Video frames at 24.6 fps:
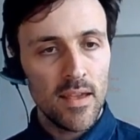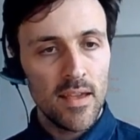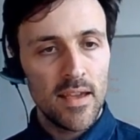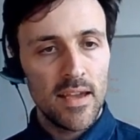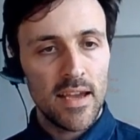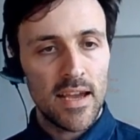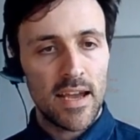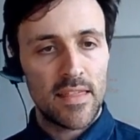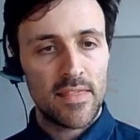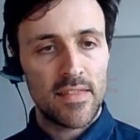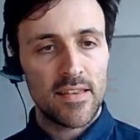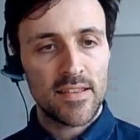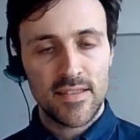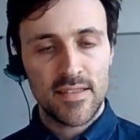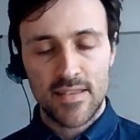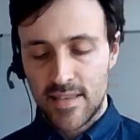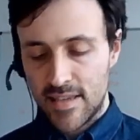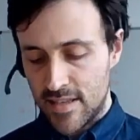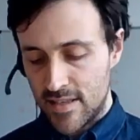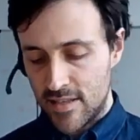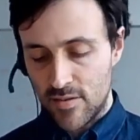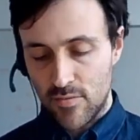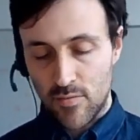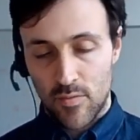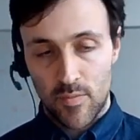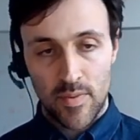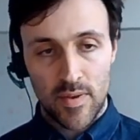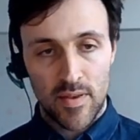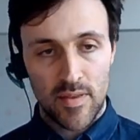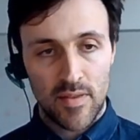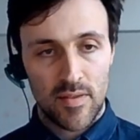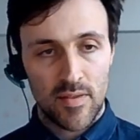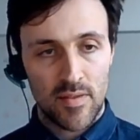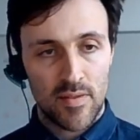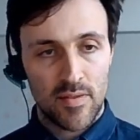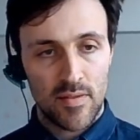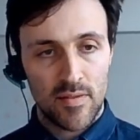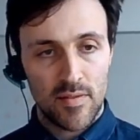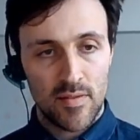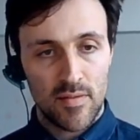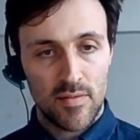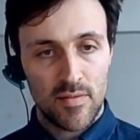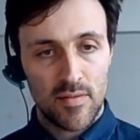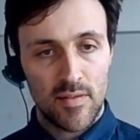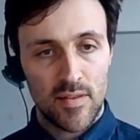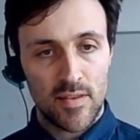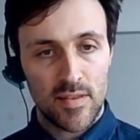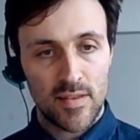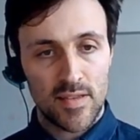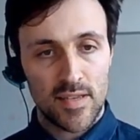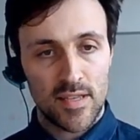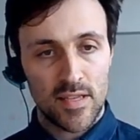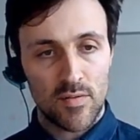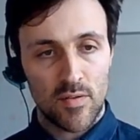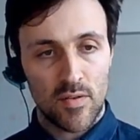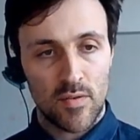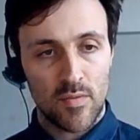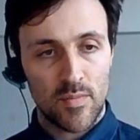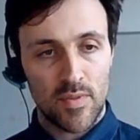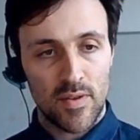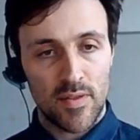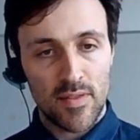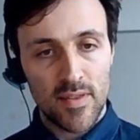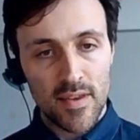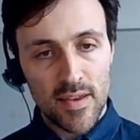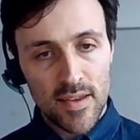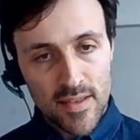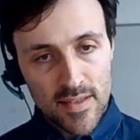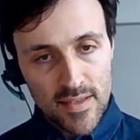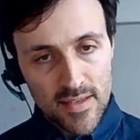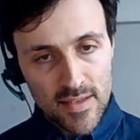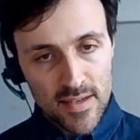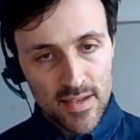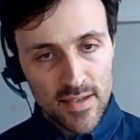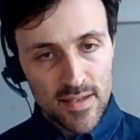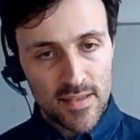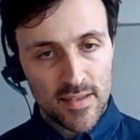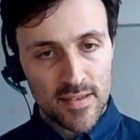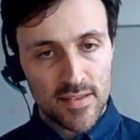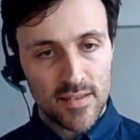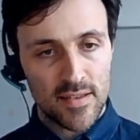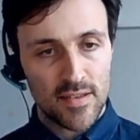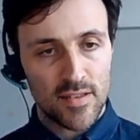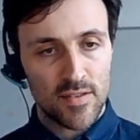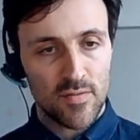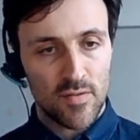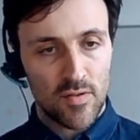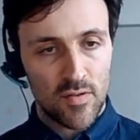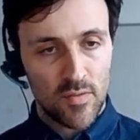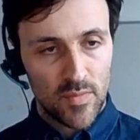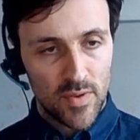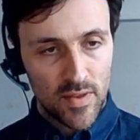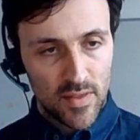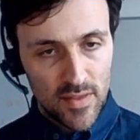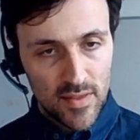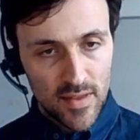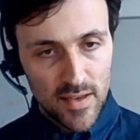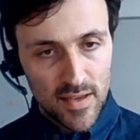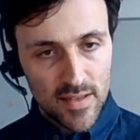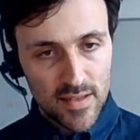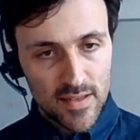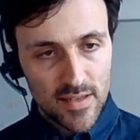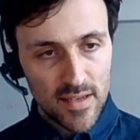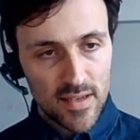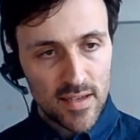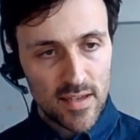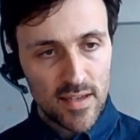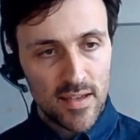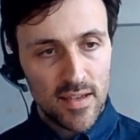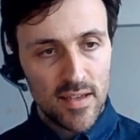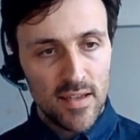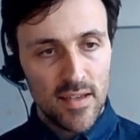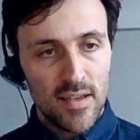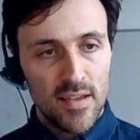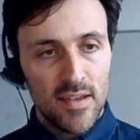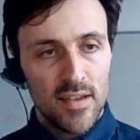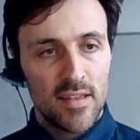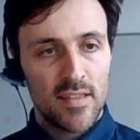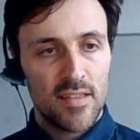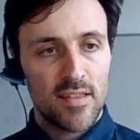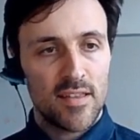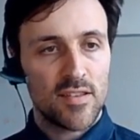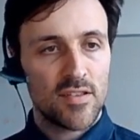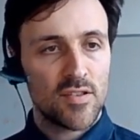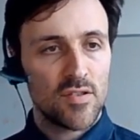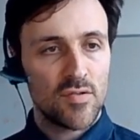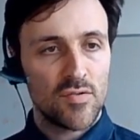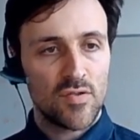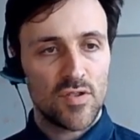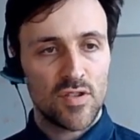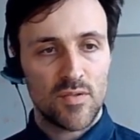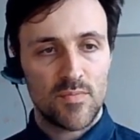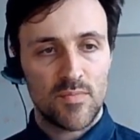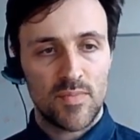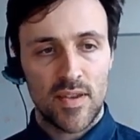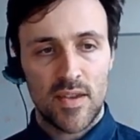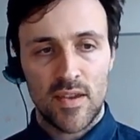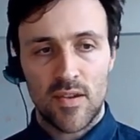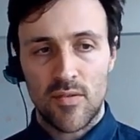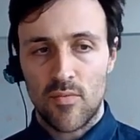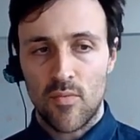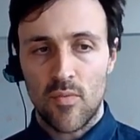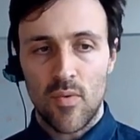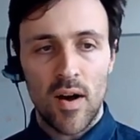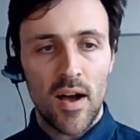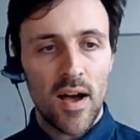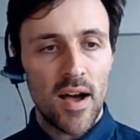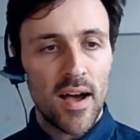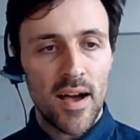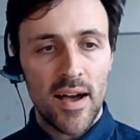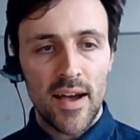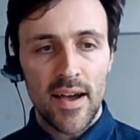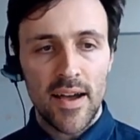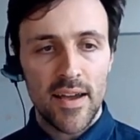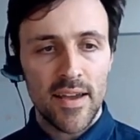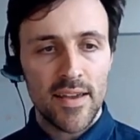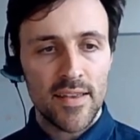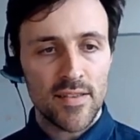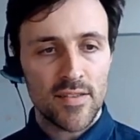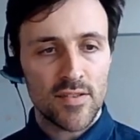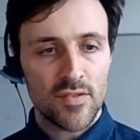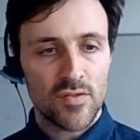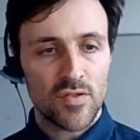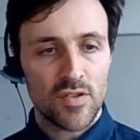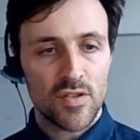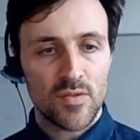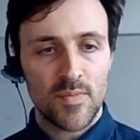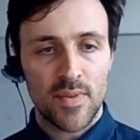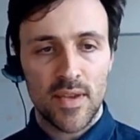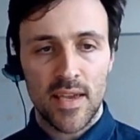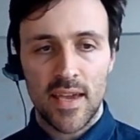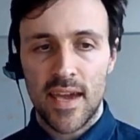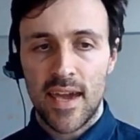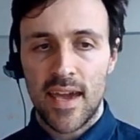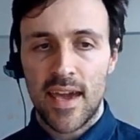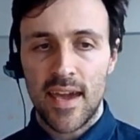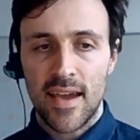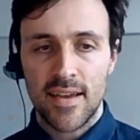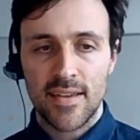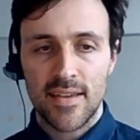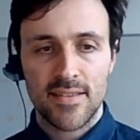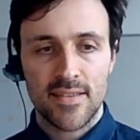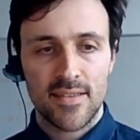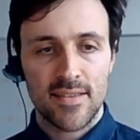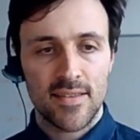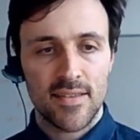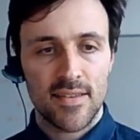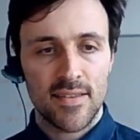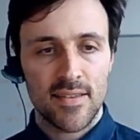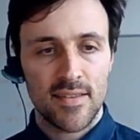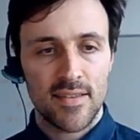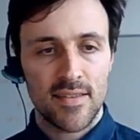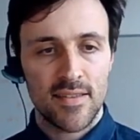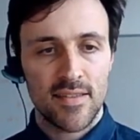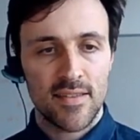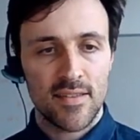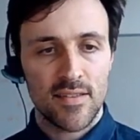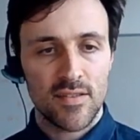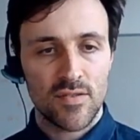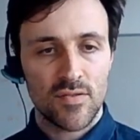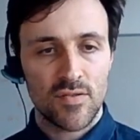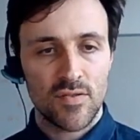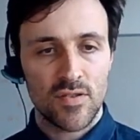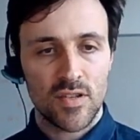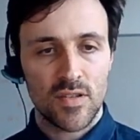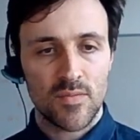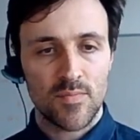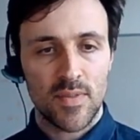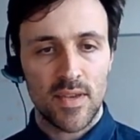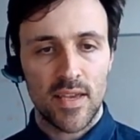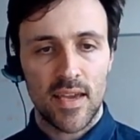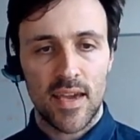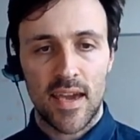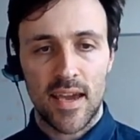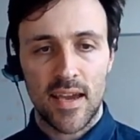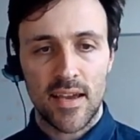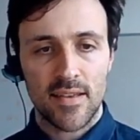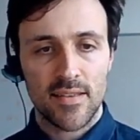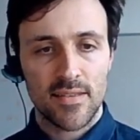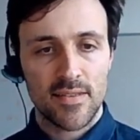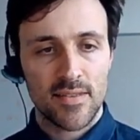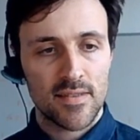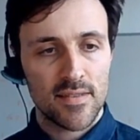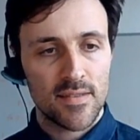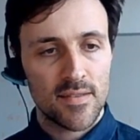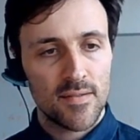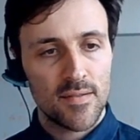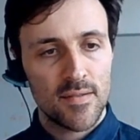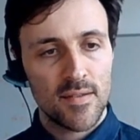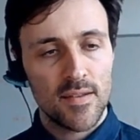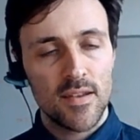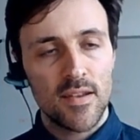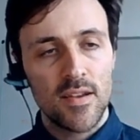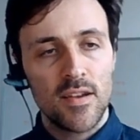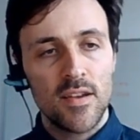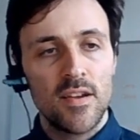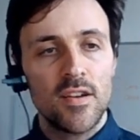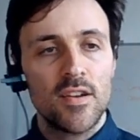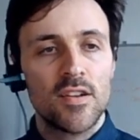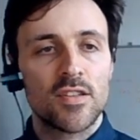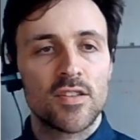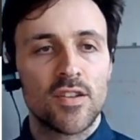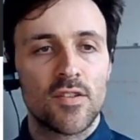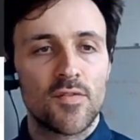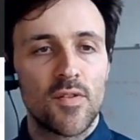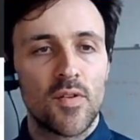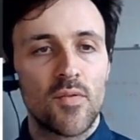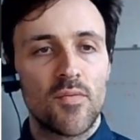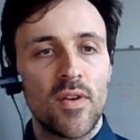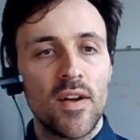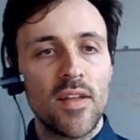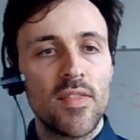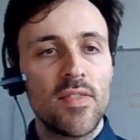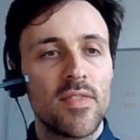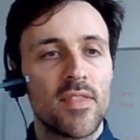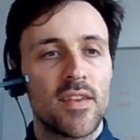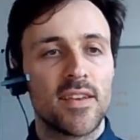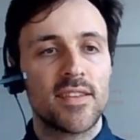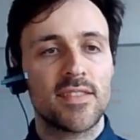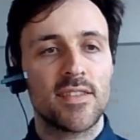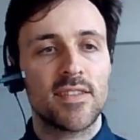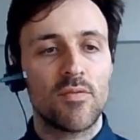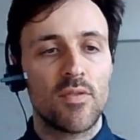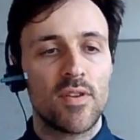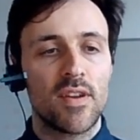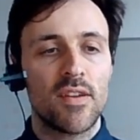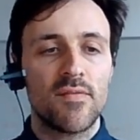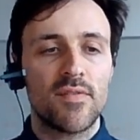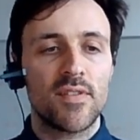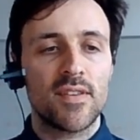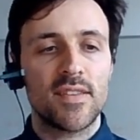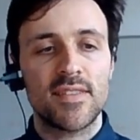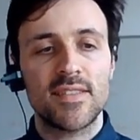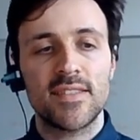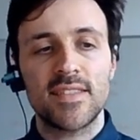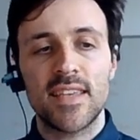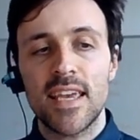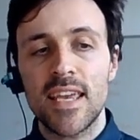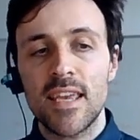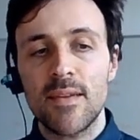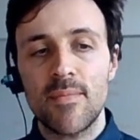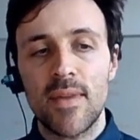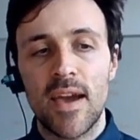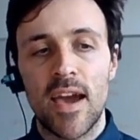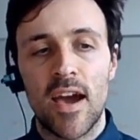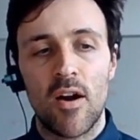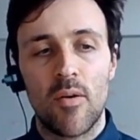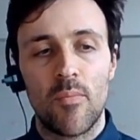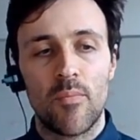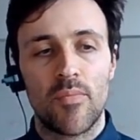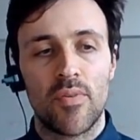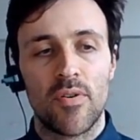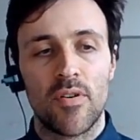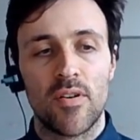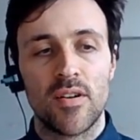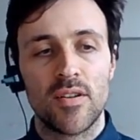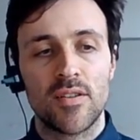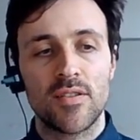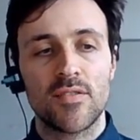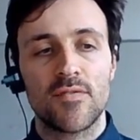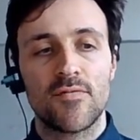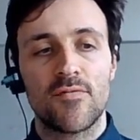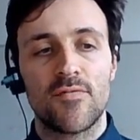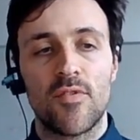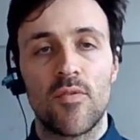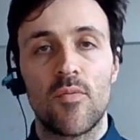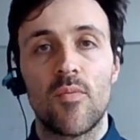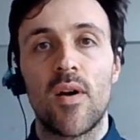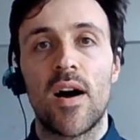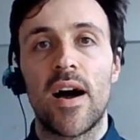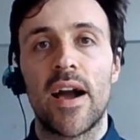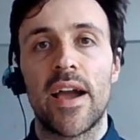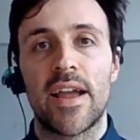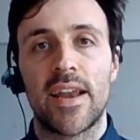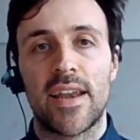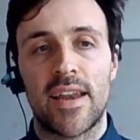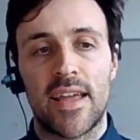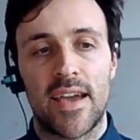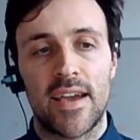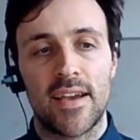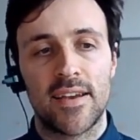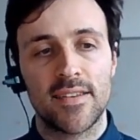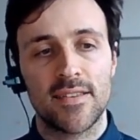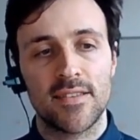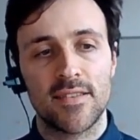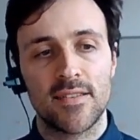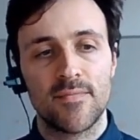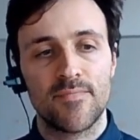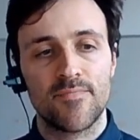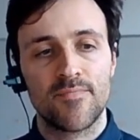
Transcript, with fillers: And this theta will be, this theta one will be theta, this theta one will be theta, this will just be y, this will just be x, this will just be x. So if we run this, it will give the same output for y and x